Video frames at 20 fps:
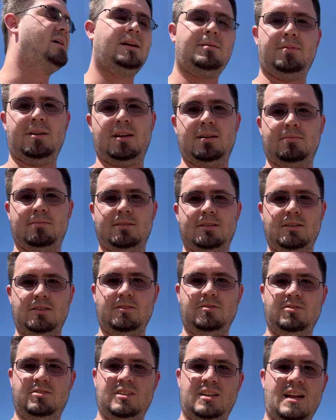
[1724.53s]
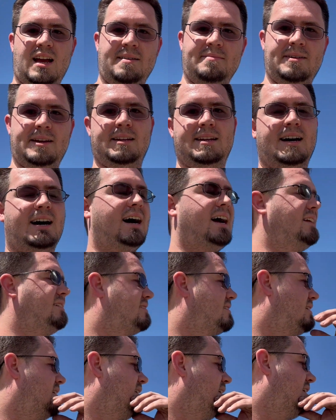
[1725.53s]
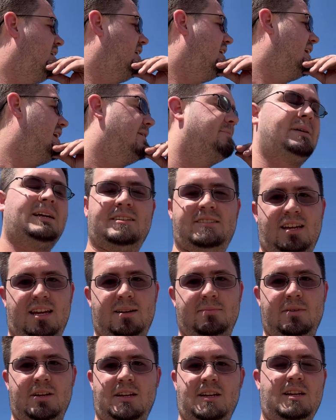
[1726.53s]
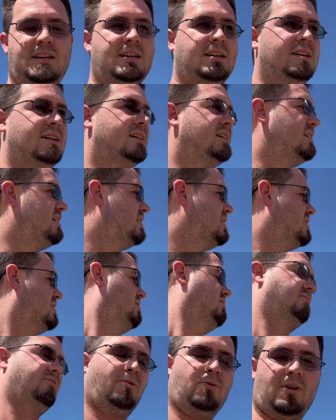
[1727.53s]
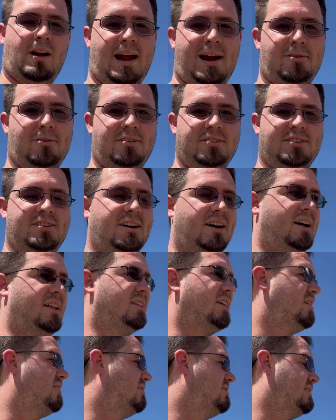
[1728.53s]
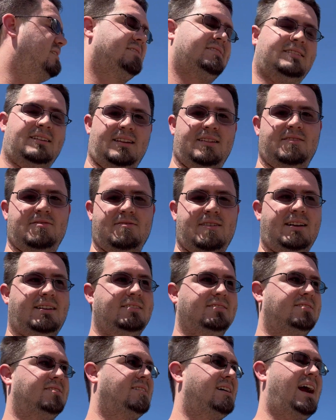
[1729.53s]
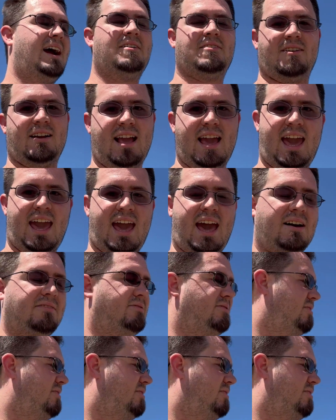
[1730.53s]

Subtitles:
be able to use it, I may not. It may take me 4 hours to unload instead of the regular hour and a half.